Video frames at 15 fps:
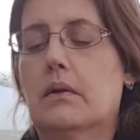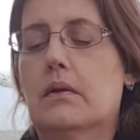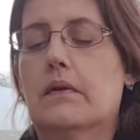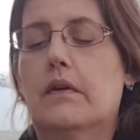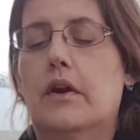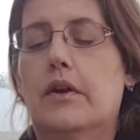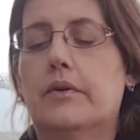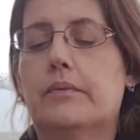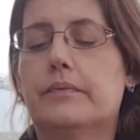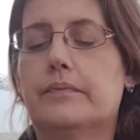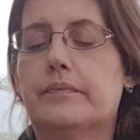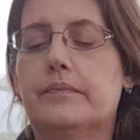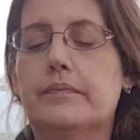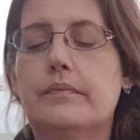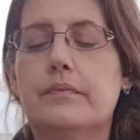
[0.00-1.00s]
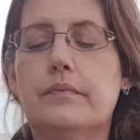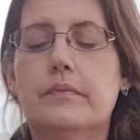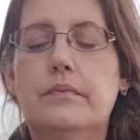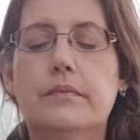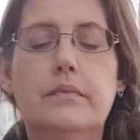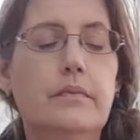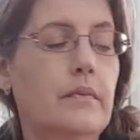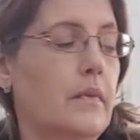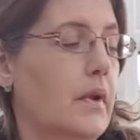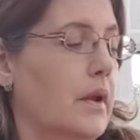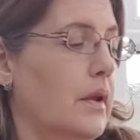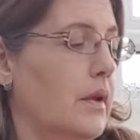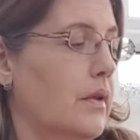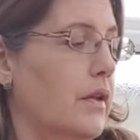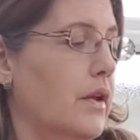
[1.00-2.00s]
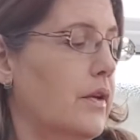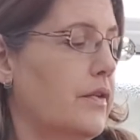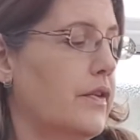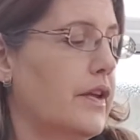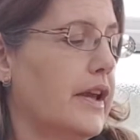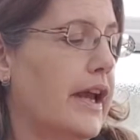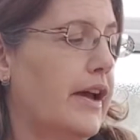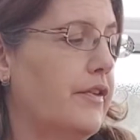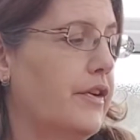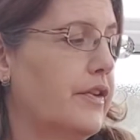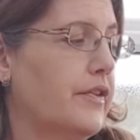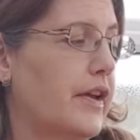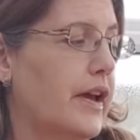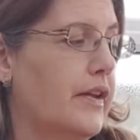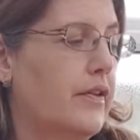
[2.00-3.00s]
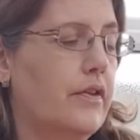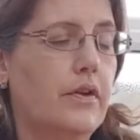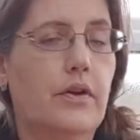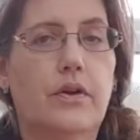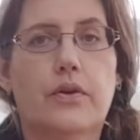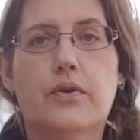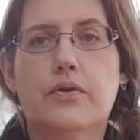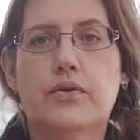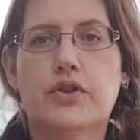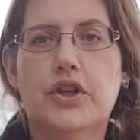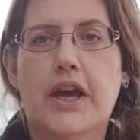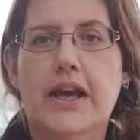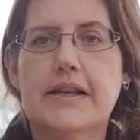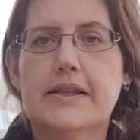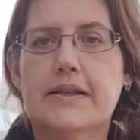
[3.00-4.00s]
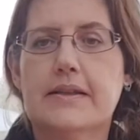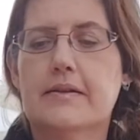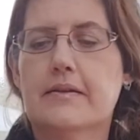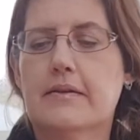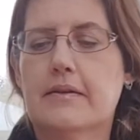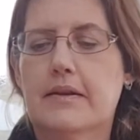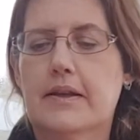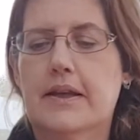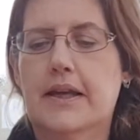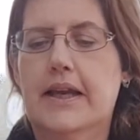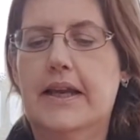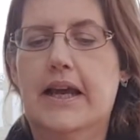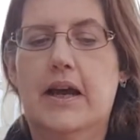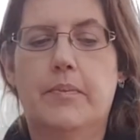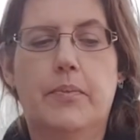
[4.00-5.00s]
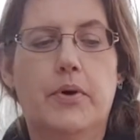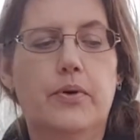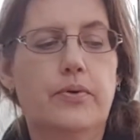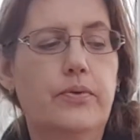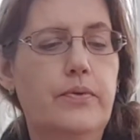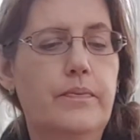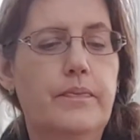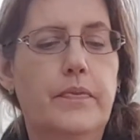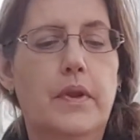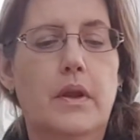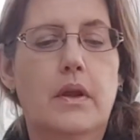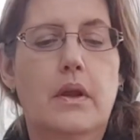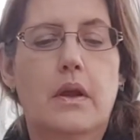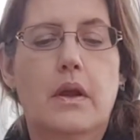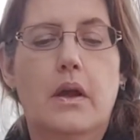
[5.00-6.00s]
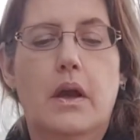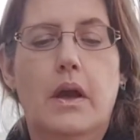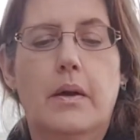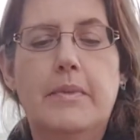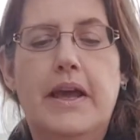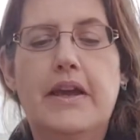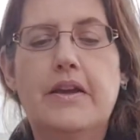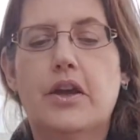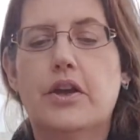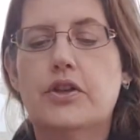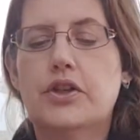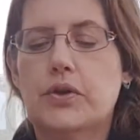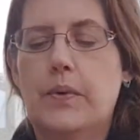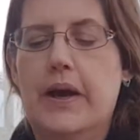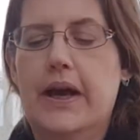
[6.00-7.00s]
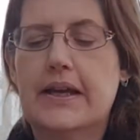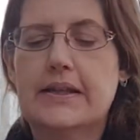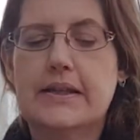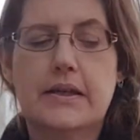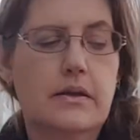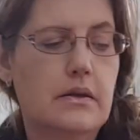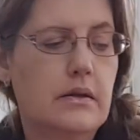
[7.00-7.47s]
So, those are the carrot and the courgette in our bowl. I'm now going to add